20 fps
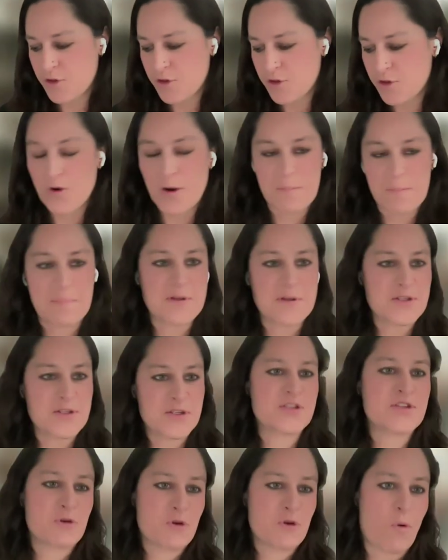Europe
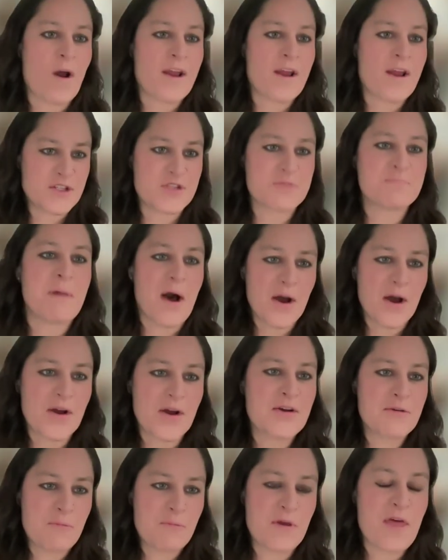is quite
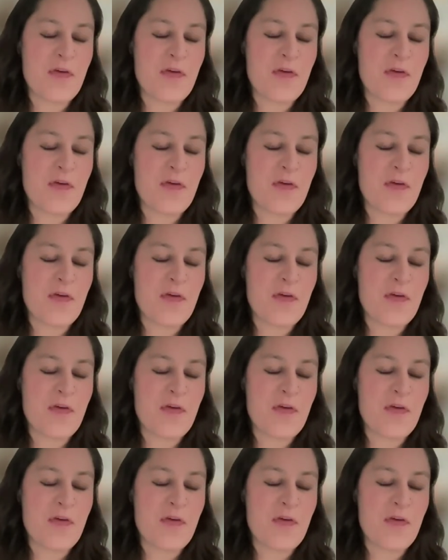smug